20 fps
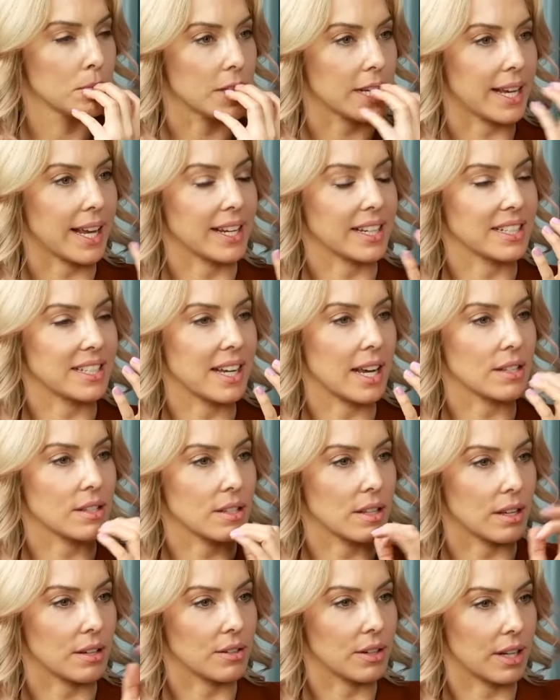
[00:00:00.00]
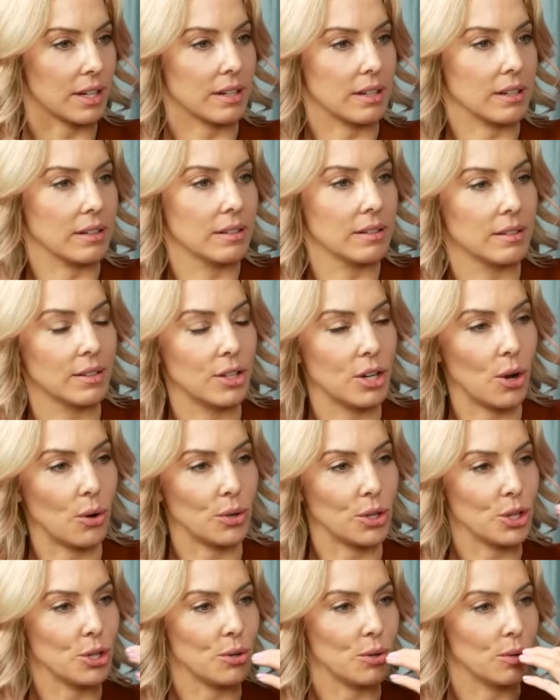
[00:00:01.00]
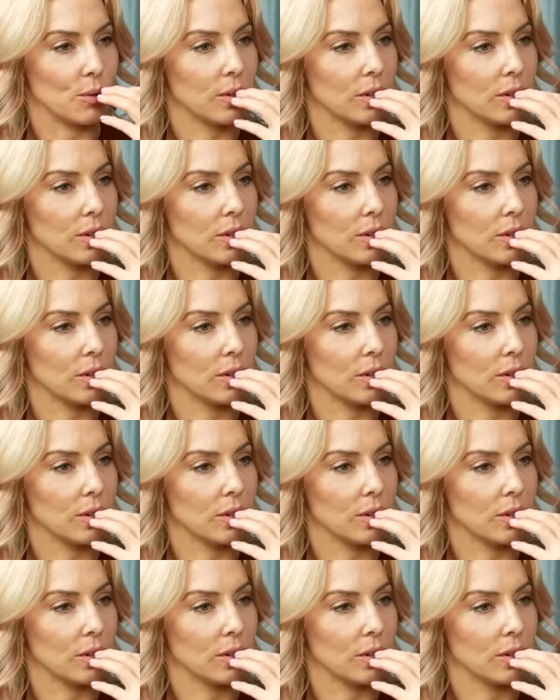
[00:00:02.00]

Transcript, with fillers: like getting a Tesla. You got to know you.